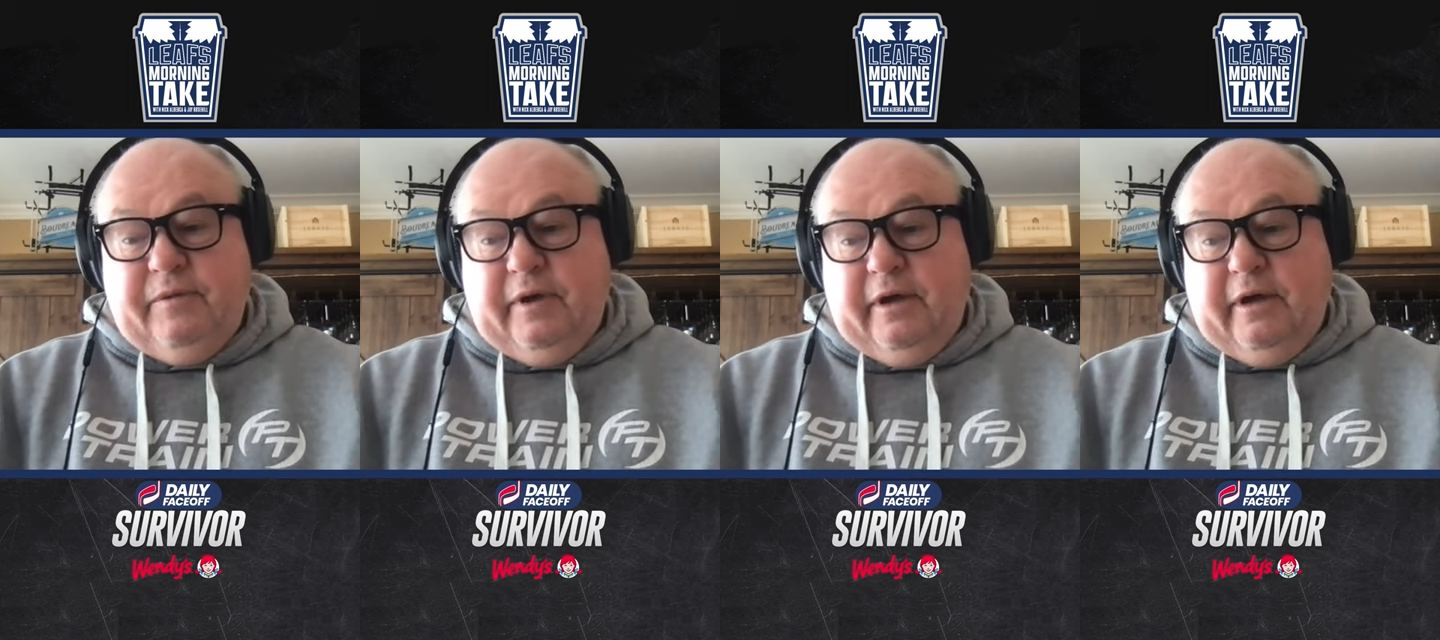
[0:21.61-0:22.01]

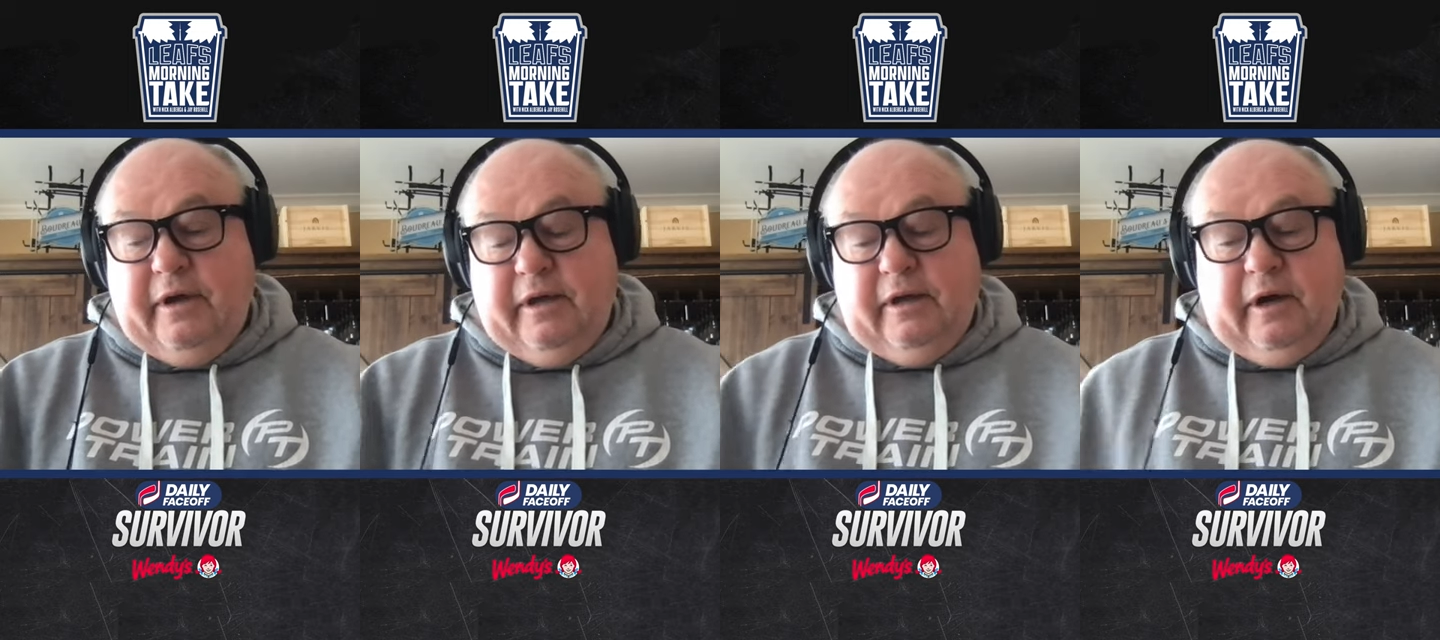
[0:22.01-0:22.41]

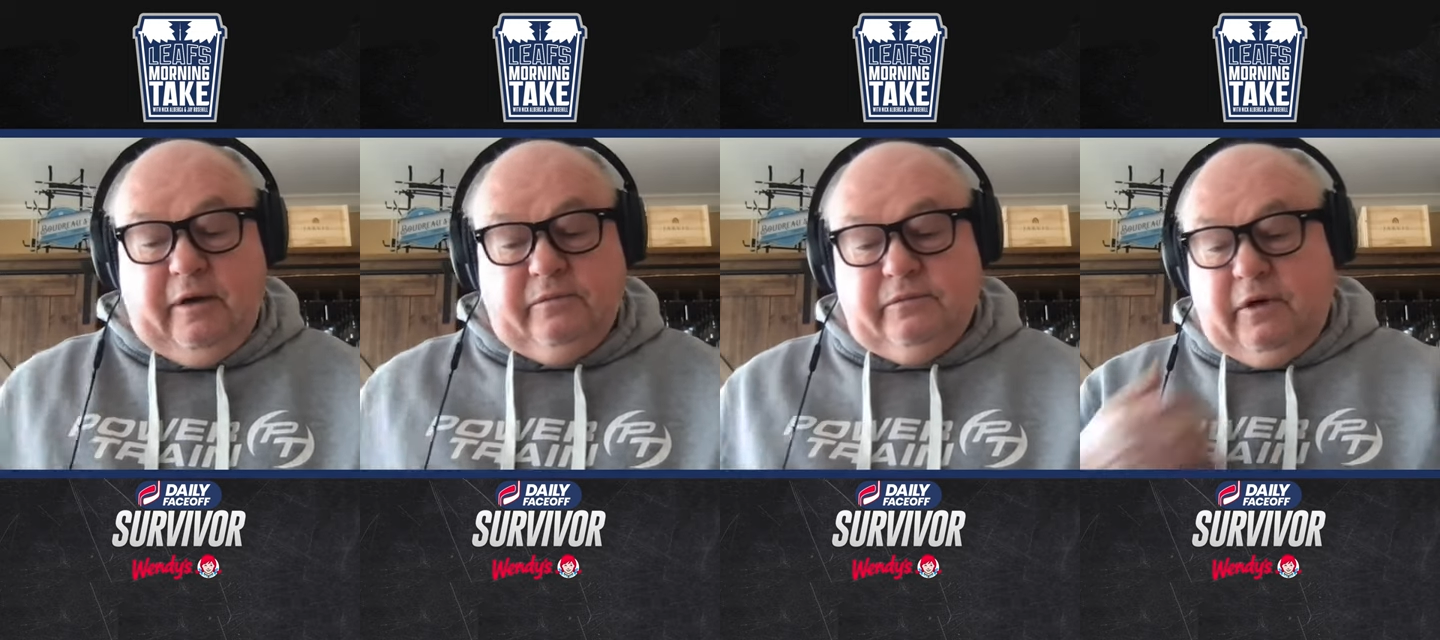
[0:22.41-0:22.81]
uh,
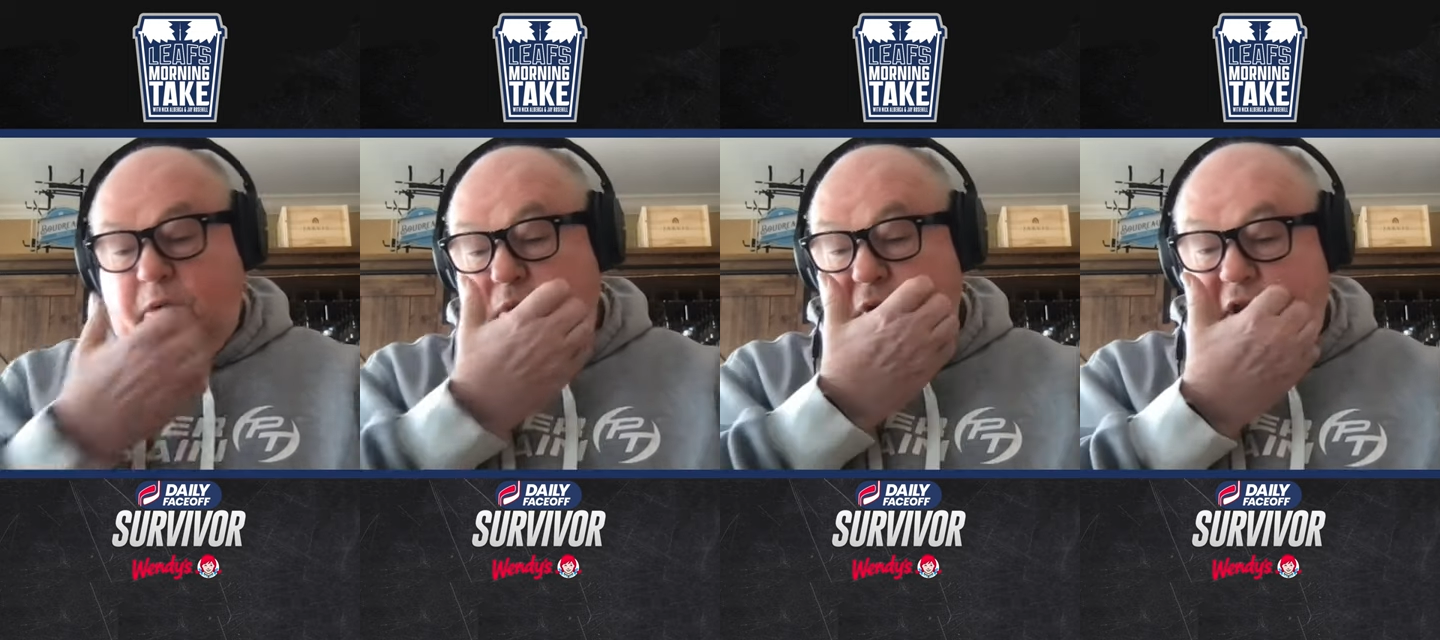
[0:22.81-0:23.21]
are
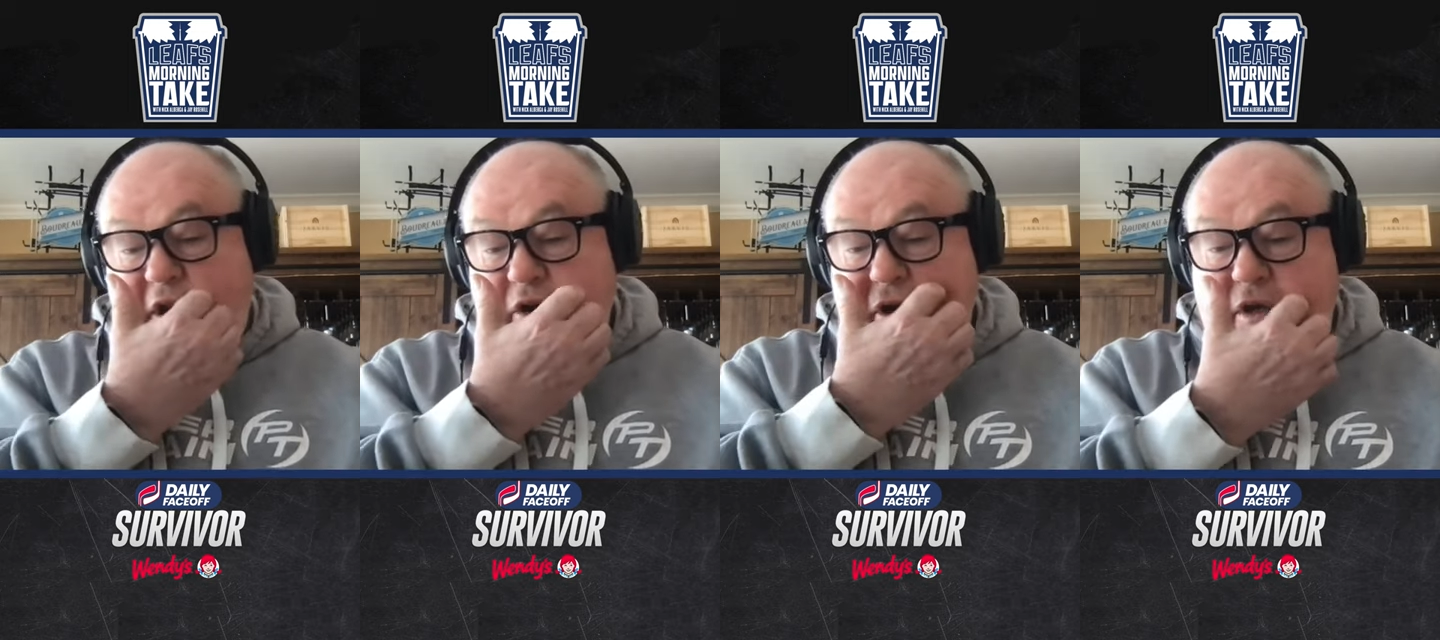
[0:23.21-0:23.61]
are really
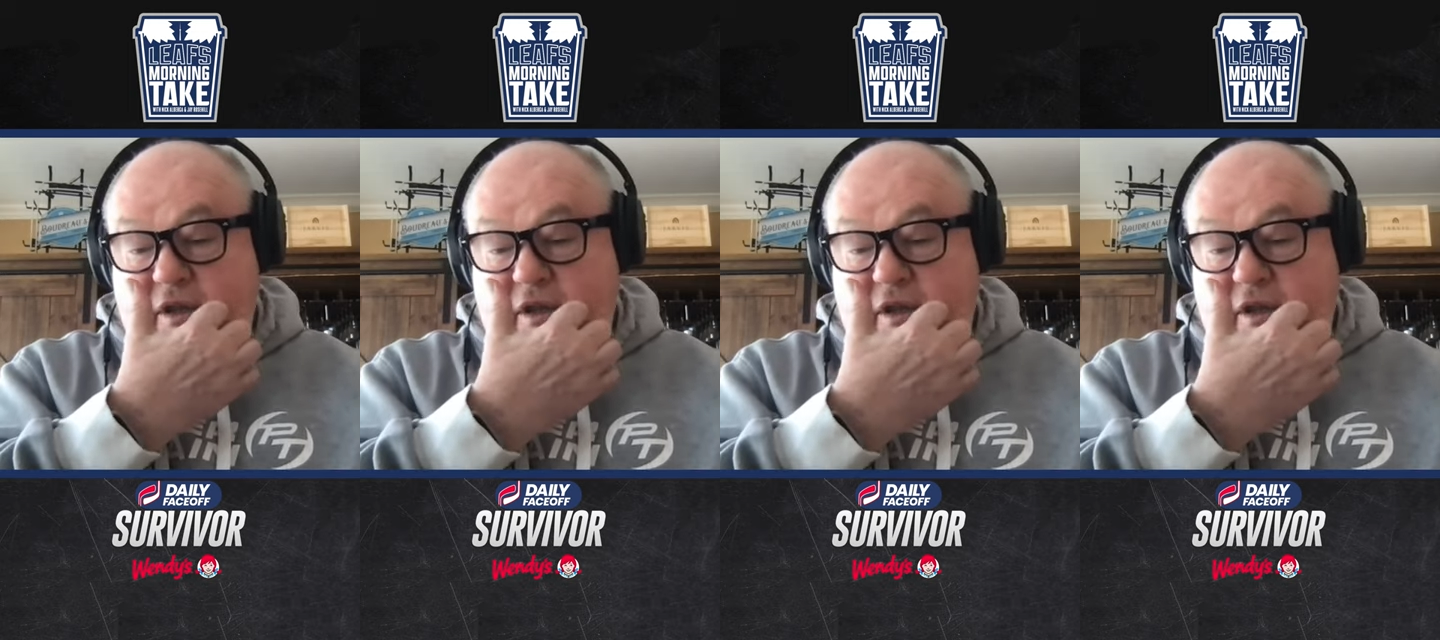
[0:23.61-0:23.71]
good.